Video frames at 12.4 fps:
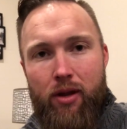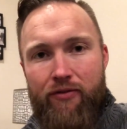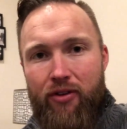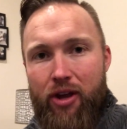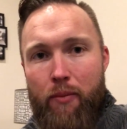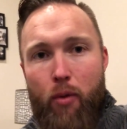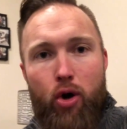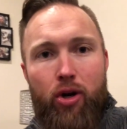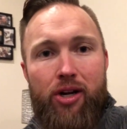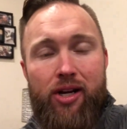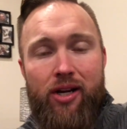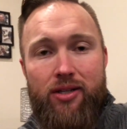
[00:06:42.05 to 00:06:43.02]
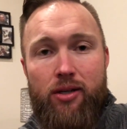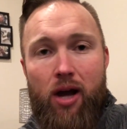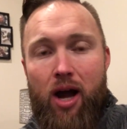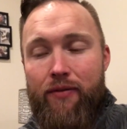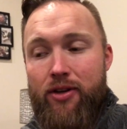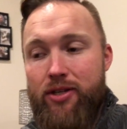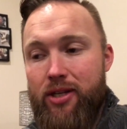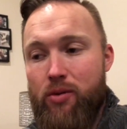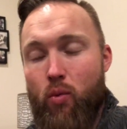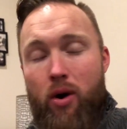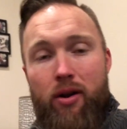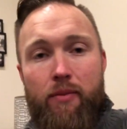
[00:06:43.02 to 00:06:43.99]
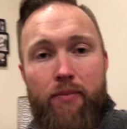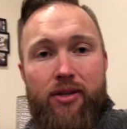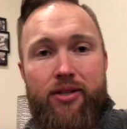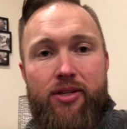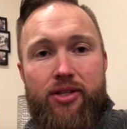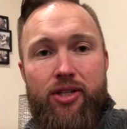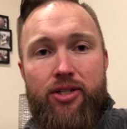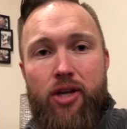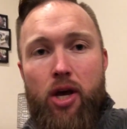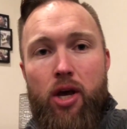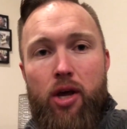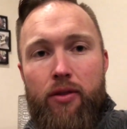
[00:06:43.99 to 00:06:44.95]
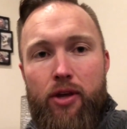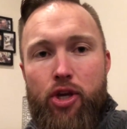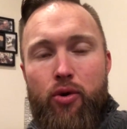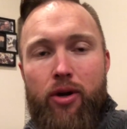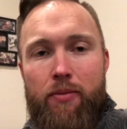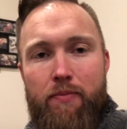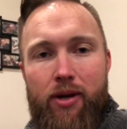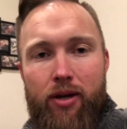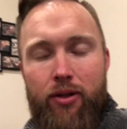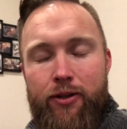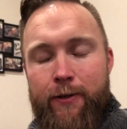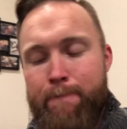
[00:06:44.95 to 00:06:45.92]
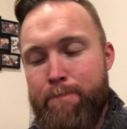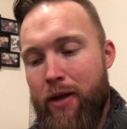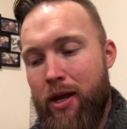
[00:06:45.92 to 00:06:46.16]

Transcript: Affiliate marketing is obviously one of the businesses that you can build.